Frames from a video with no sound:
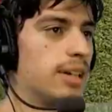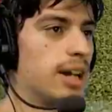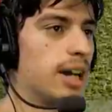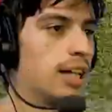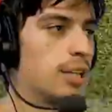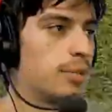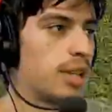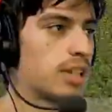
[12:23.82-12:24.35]

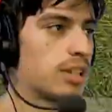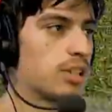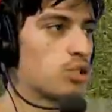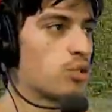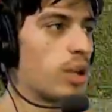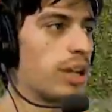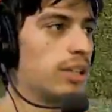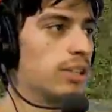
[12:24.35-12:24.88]
Then we got the
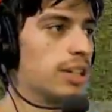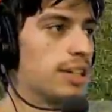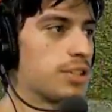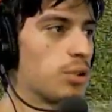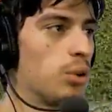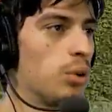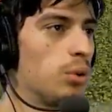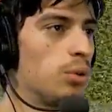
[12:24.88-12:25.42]
Dragula as a
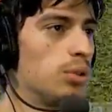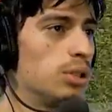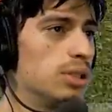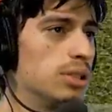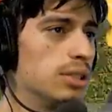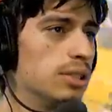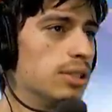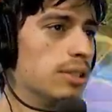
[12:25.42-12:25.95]
whole.
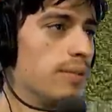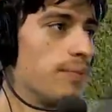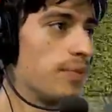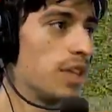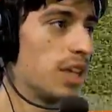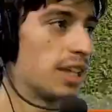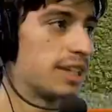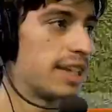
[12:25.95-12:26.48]

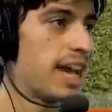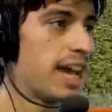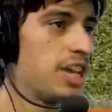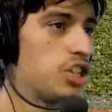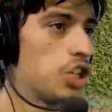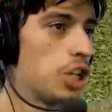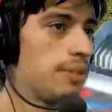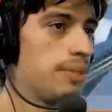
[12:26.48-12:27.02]
You got the
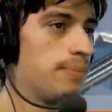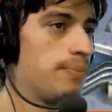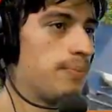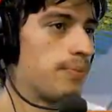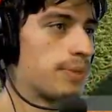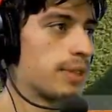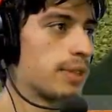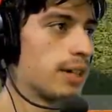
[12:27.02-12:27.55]
engine.
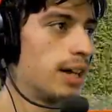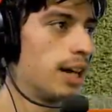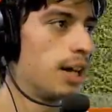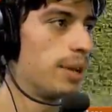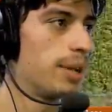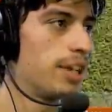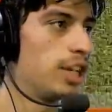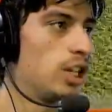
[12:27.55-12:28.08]

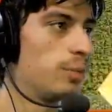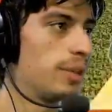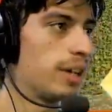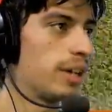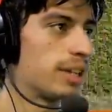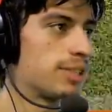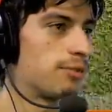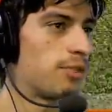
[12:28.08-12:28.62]
Right here we
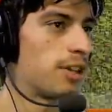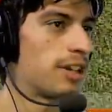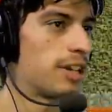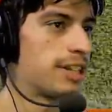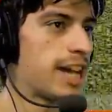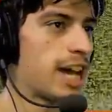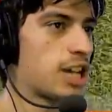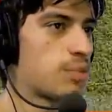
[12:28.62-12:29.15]
got the front
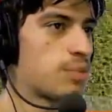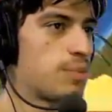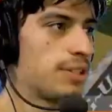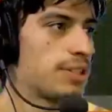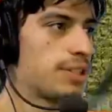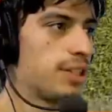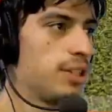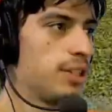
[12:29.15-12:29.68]

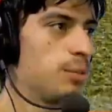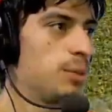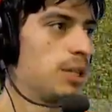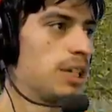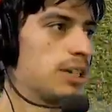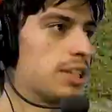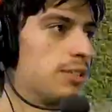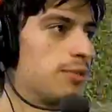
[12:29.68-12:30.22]
attachment. We
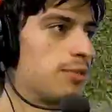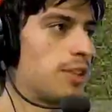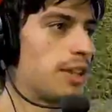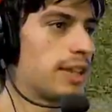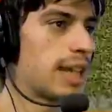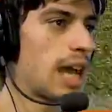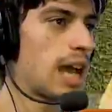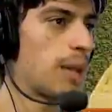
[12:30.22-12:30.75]
got the
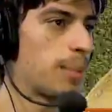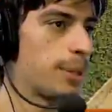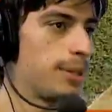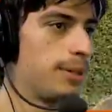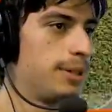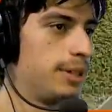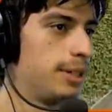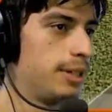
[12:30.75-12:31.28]
front
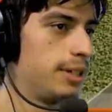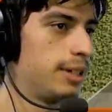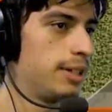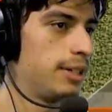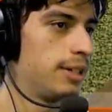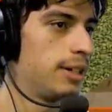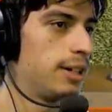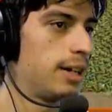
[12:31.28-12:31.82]
cabin.
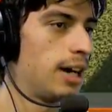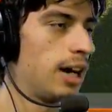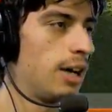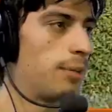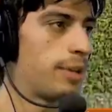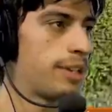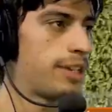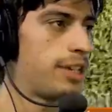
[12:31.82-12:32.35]

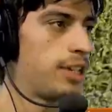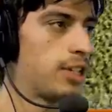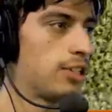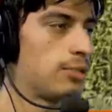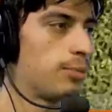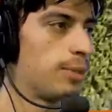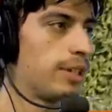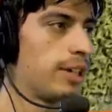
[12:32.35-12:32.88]
Right
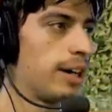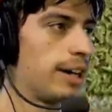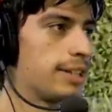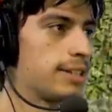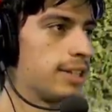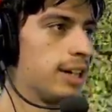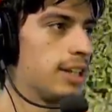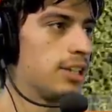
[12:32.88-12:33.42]
here we got
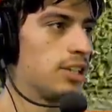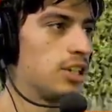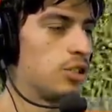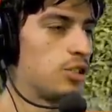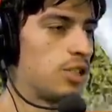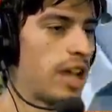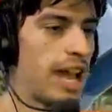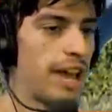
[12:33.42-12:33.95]
the
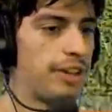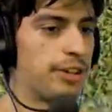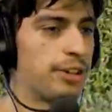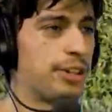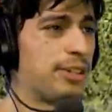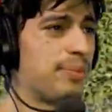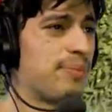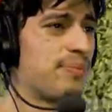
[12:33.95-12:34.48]
header.